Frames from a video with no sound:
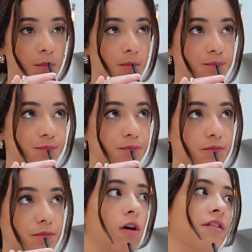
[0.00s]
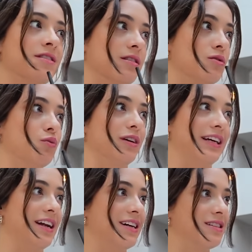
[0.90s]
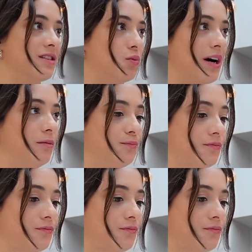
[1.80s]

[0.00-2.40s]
good. Oh, this is really nice as well.